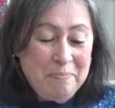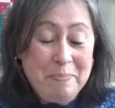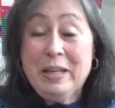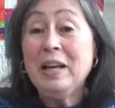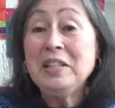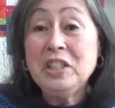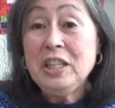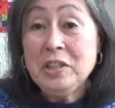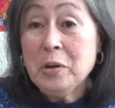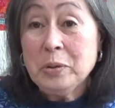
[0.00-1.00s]
because she
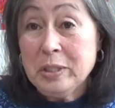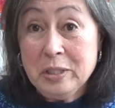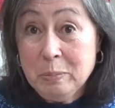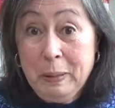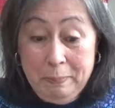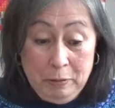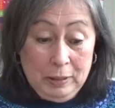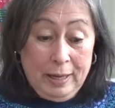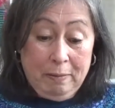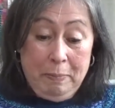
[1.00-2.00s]
knows there's people
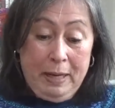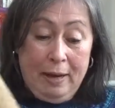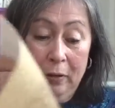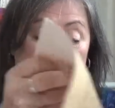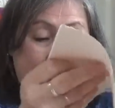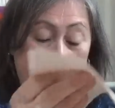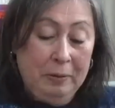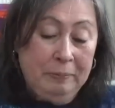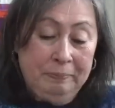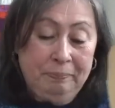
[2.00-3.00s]
like me out there,
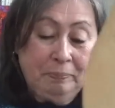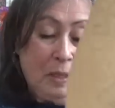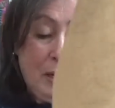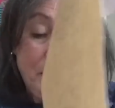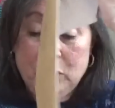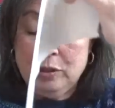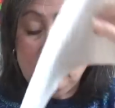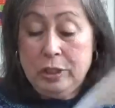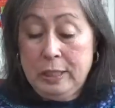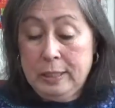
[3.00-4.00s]
I'm sure
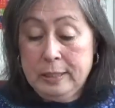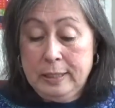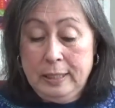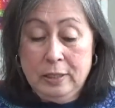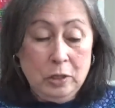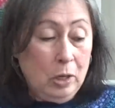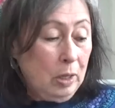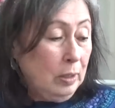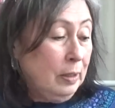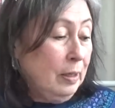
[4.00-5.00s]
she has seen it
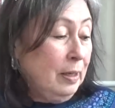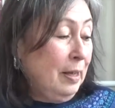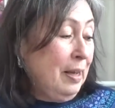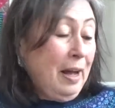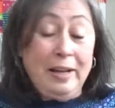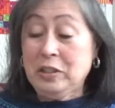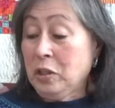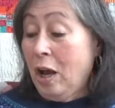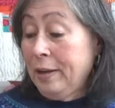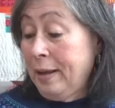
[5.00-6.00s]
all. I
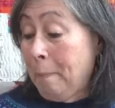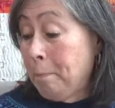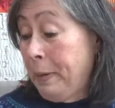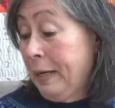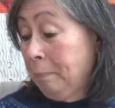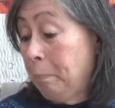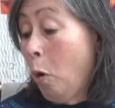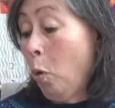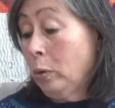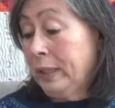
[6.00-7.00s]
saw it in big,
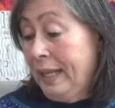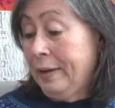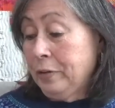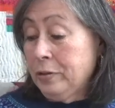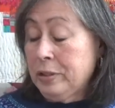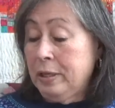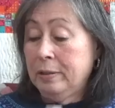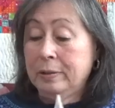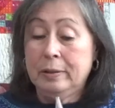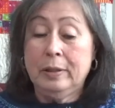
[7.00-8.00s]
bold letters
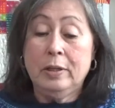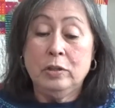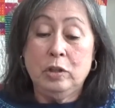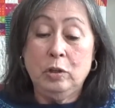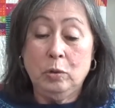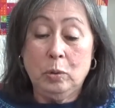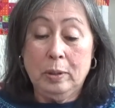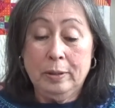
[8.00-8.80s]
to,